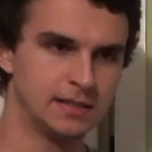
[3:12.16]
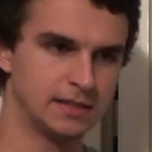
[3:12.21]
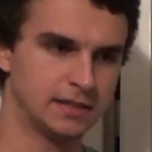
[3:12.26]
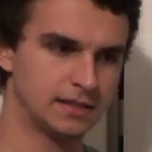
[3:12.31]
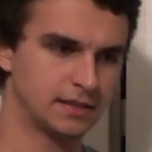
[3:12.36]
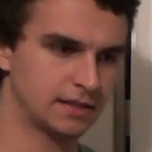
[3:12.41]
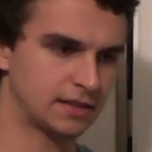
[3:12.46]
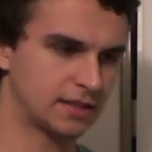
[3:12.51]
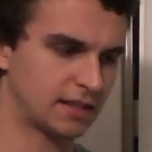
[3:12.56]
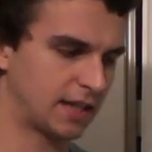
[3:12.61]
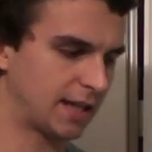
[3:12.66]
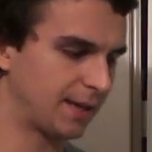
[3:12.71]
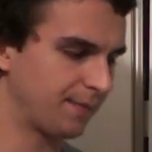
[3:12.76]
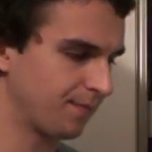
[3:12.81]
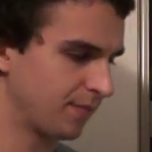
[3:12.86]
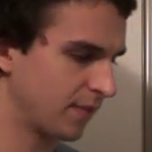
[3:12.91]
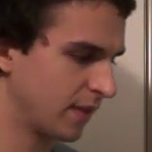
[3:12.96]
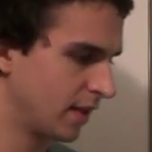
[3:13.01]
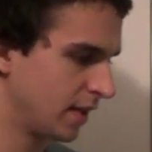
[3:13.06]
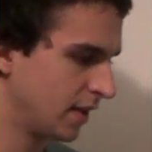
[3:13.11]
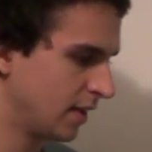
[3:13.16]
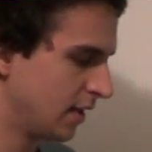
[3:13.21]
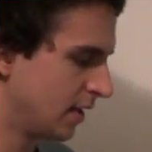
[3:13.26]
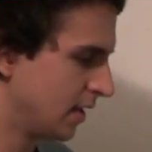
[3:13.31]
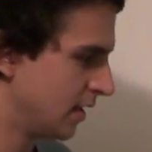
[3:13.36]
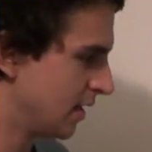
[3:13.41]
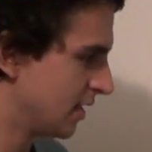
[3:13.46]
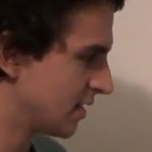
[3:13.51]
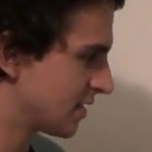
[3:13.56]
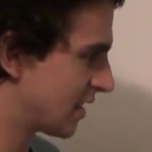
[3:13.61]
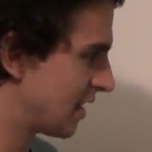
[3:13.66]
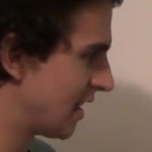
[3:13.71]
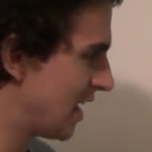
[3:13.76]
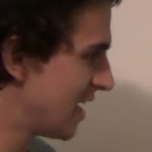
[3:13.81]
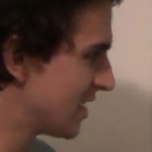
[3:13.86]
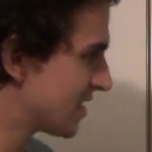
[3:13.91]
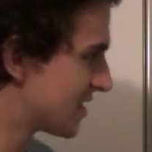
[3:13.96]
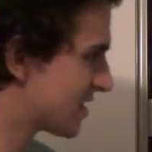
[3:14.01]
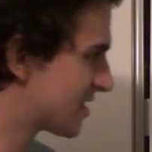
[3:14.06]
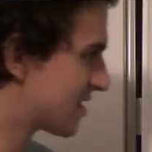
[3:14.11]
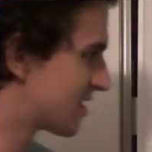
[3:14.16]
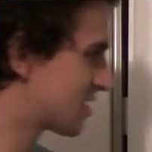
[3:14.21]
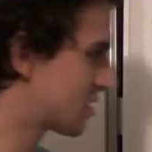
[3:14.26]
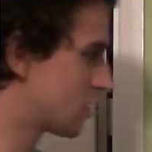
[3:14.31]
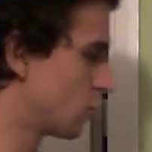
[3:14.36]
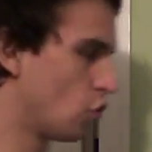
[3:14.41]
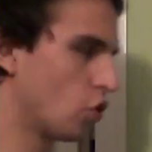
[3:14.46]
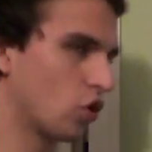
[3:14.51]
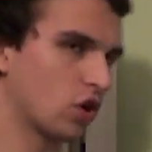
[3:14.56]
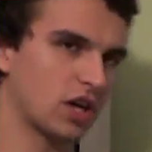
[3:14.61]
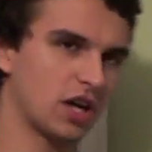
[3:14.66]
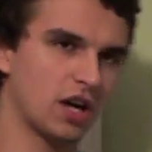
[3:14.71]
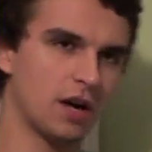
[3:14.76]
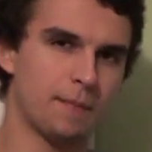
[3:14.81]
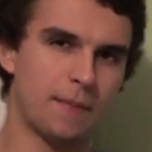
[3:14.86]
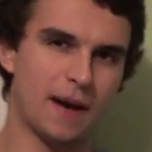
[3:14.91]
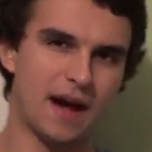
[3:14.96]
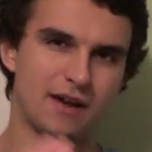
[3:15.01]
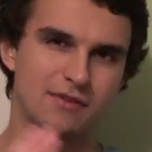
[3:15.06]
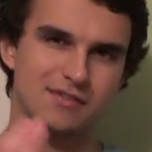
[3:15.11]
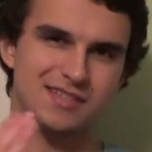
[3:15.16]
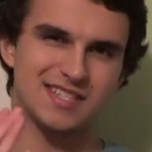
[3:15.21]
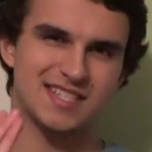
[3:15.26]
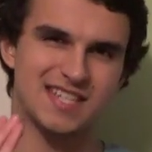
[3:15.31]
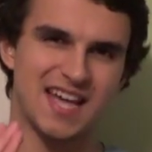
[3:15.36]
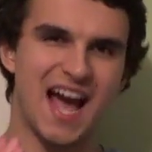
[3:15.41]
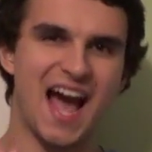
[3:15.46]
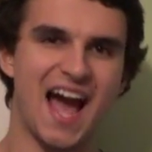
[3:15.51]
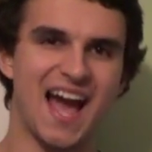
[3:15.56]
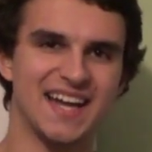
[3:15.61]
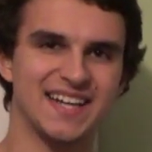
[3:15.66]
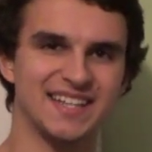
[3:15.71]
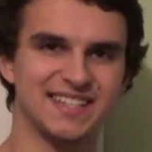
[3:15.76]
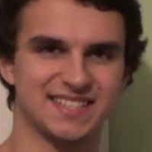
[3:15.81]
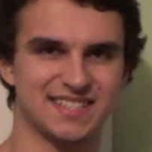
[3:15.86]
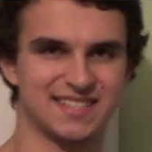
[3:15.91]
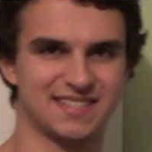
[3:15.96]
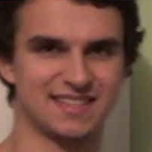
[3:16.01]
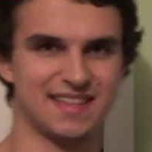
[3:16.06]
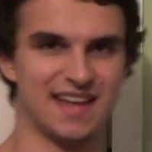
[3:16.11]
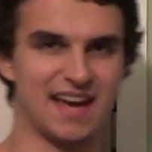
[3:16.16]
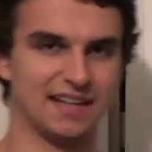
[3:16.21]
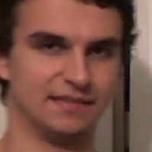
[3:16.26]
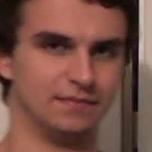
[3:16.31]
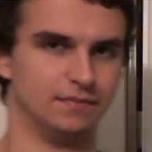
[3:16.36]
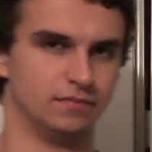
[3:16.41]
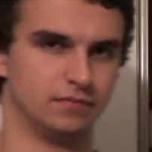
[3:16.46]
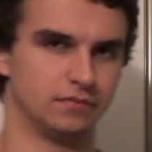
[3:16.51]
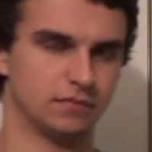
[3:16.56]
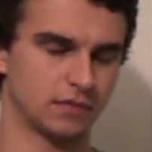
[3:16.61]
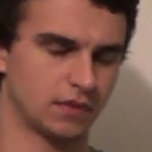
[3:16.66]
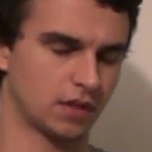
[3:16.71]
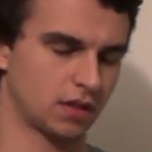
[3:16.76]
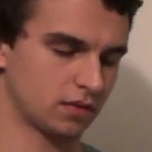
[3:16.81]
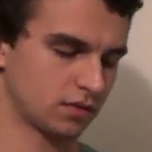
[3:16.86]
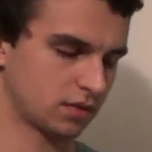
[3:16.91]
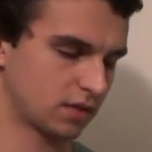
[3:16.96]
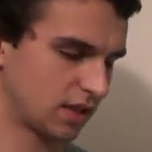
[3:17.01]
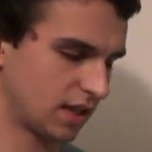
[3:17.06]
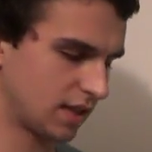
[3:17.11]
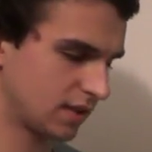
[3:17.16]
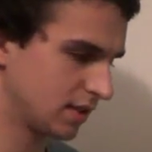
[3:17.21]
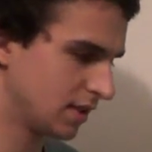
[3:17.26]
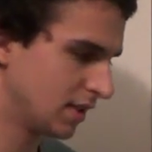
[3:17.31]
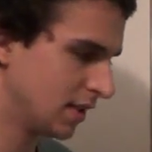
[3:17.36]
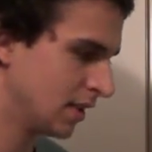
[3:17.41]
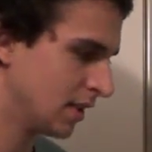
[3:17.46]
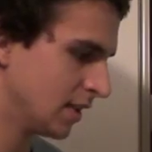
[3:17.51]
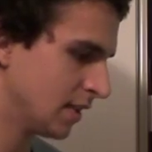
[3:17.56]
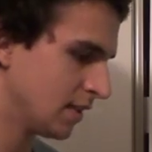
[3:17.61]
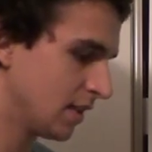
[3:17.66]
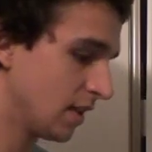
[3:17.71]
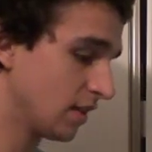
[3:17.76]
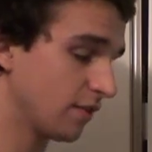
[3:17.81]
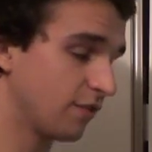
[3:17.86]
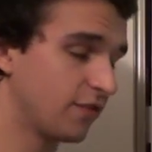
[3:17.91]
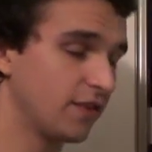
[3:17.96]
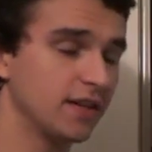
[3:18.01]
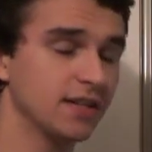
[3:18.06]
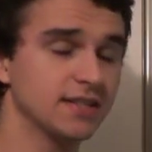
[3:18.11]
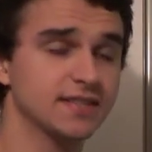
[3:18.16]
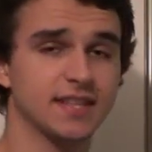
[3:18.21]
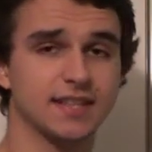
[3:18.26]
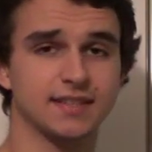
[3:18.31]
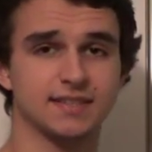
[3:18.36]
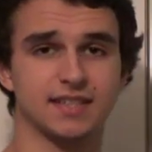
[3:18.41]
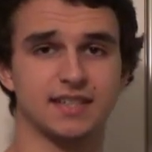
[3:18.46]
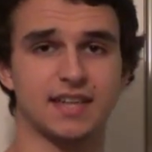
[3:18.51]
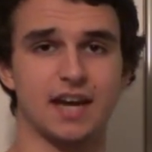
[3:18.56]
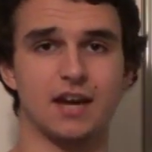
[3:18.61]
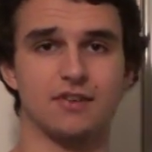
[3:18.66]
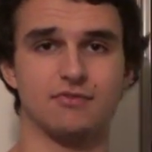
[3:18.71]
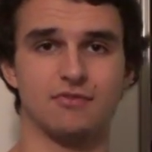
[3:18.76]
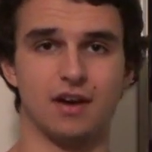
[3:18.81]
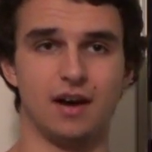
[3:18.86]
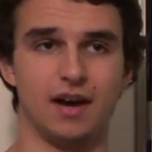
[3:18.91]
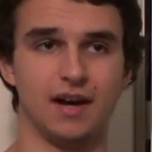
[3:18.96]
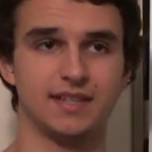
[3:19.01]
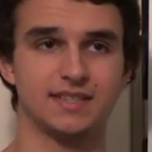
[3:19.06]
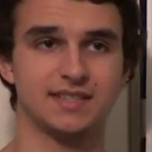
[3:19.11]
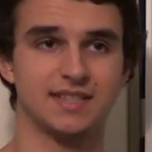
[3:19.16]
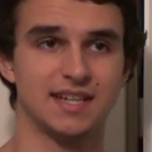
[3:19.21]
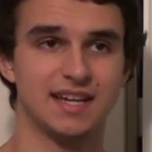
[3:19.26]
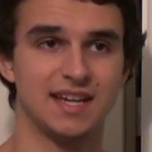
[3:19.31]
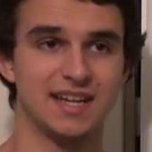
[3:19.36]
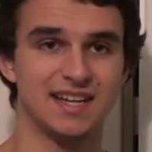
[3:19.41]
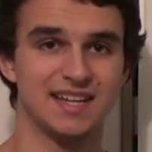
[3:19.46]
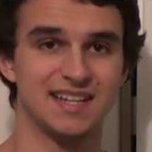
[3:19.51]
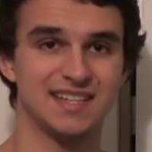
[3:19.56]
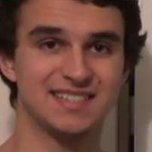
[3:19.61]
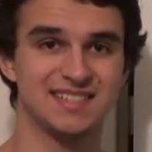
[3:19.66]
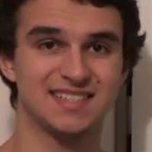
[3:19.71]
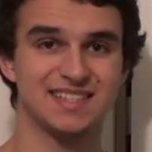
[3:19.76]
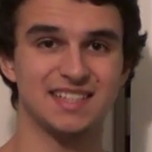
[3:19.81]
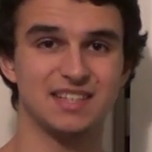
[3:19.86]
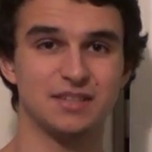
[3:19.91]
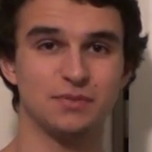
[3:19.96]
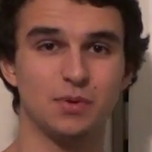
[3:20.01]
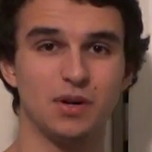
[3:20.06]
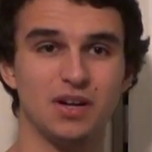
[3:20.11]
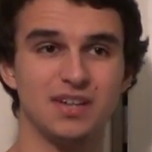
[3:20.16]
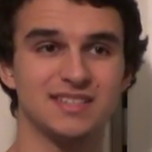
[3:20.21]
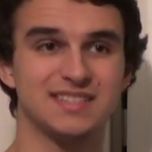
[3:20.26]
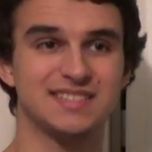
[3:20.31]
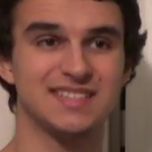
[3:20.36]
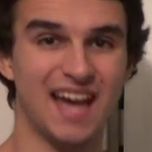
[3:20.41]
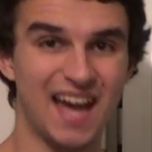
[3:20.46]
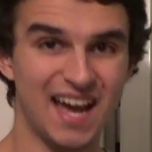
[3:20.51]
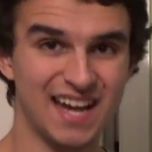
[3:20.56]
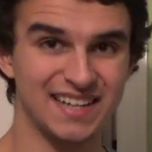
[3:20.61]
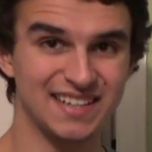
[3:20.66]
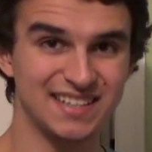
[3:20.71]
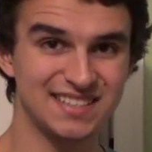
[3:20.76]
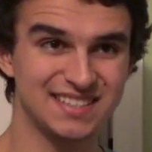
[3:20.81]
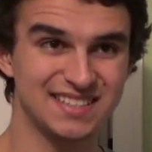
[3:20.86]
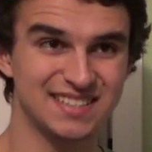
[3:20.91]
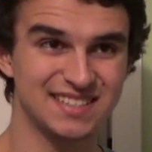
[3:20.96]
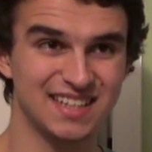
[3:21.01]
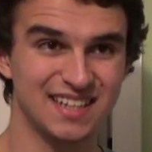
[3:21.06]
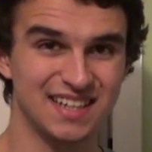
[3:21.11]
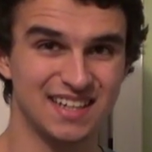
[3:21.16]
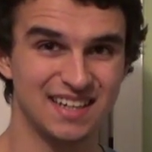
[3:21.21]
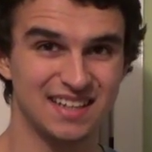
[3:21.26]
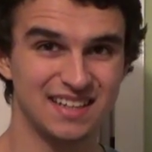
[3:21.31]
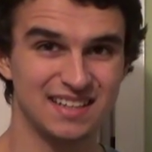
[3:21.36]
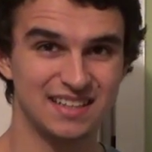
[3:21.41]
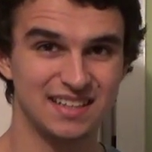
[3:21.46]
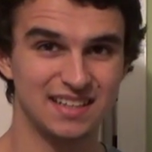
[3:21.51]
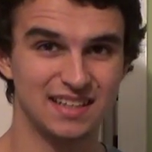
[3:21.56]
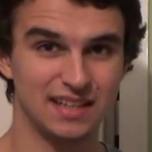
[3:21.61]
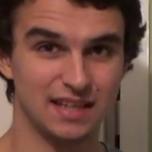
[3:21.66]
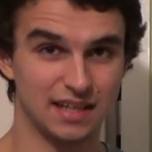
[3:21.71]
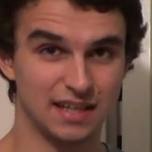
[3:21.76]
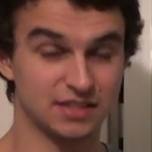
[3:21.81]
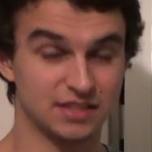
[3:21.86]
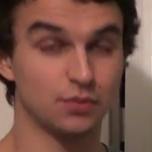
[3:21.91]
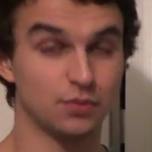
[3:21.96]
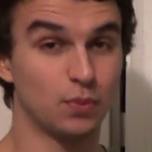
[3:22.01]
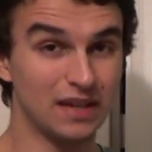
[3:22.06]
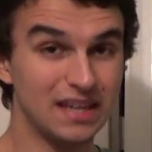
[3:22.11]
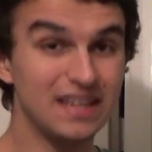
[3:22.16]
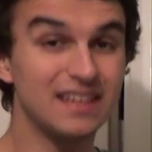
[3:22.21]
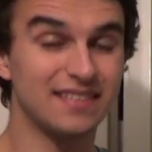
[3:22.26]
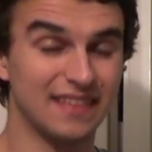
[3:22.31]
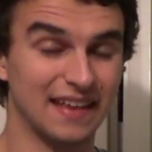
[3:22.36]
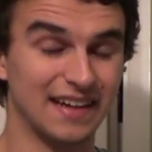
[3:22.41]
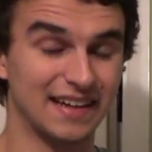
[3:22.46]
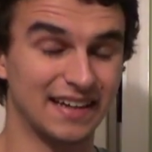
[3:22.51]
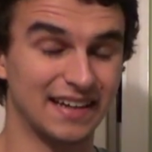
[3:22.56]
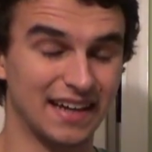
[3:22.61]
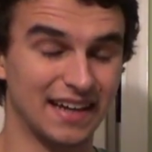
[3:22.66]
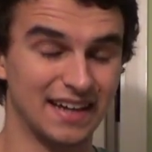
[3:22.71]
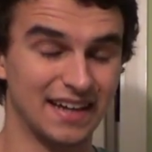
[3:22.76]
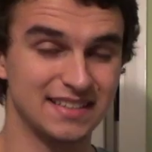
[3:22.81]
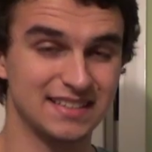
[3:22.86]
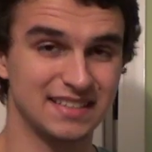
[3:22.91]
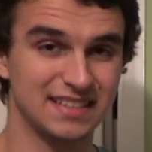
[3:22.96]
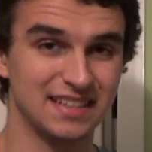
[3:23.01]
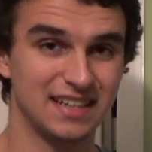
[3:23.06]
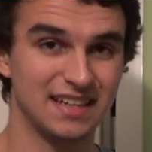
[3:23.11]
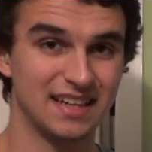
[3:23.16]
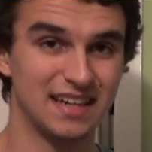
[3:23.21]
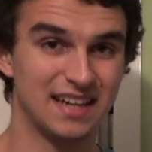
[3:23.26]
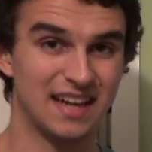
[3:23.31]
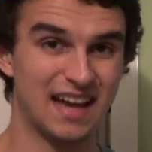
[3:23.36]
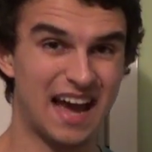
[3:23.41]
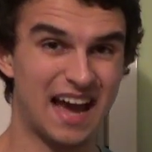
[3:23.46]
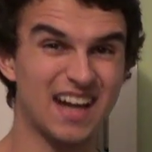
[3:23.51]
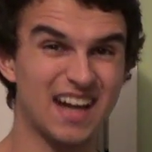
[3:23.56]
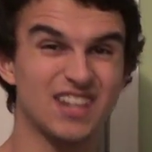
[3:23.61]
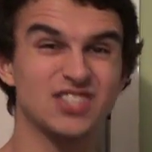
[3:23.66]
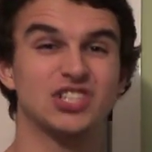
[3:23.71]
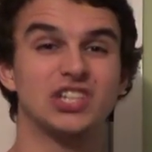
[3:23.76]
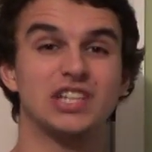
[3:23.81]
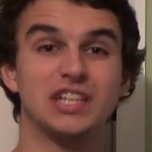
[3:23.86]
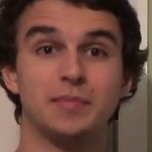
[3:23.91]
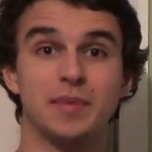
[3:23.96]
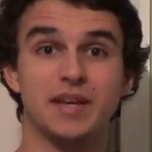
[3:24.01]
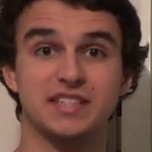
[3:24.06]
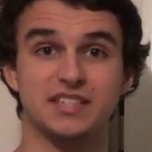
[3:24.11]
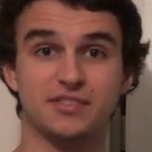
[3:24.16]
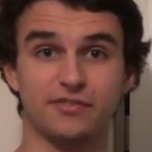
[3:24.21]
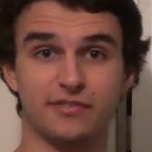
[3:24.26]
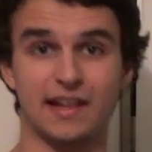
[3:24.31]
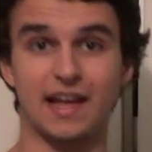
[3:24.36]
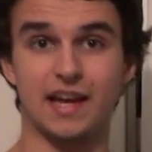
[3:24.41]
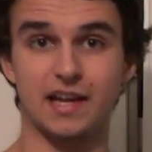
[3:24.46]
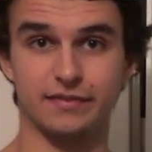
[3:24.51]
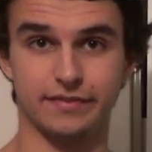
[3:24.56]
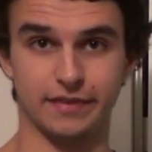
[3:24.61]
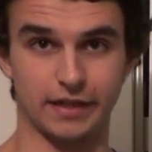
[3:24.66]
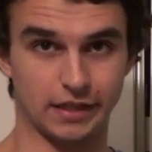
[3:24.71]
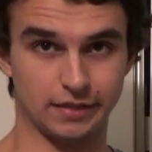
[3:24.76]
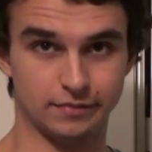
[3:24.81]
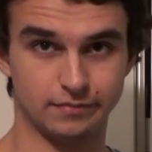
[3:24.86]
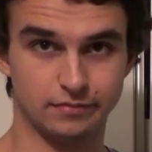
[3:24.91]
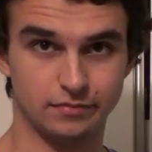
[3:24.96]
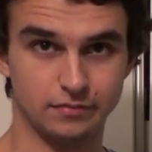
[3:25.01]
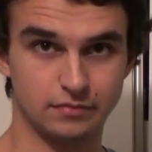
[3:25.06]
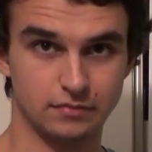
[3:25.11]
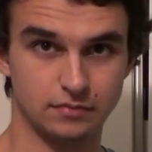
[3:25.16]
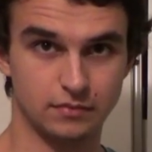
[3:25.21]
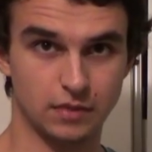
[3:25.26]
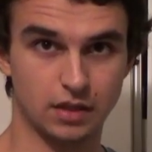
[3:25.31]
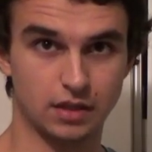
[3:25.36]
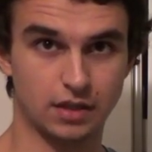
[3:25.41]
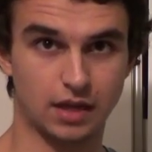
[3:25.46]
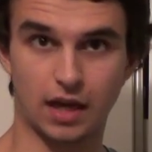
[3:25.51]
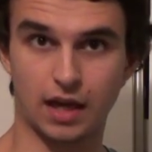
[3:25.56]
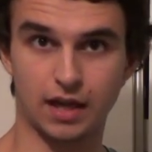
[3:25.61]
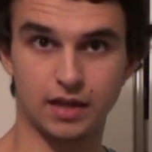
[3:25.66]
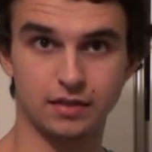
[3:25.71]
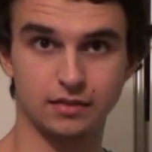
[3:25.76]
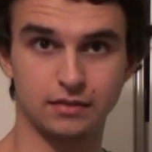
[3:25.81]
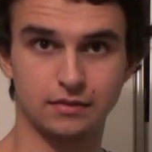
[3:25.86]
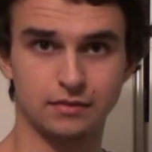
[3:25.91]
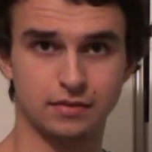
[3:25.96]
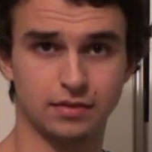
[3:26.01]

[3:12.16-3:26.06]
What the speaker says: Okay? So let's talk about taste then. Okay? Now the first thing to get right is that the word taste, as we think it, actually means flavour. Okay?